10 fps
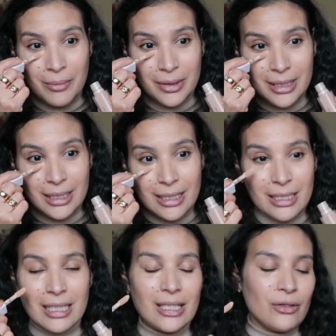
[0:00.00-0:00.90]
but it
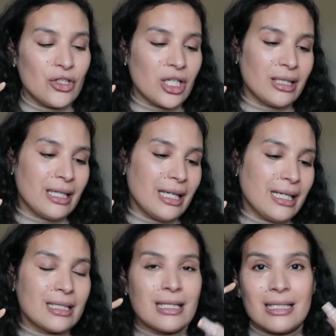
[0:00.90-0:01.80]
is in the shade
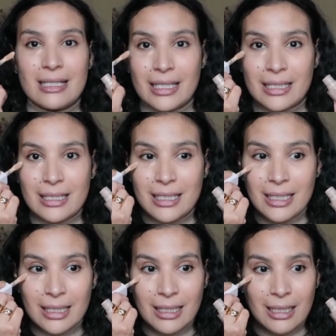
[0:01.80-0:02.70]

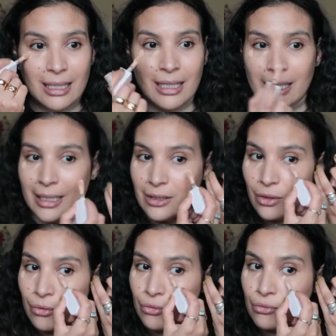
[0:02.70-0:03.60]
X60. It's
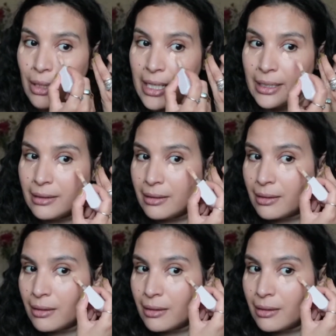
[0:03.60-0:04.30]
a great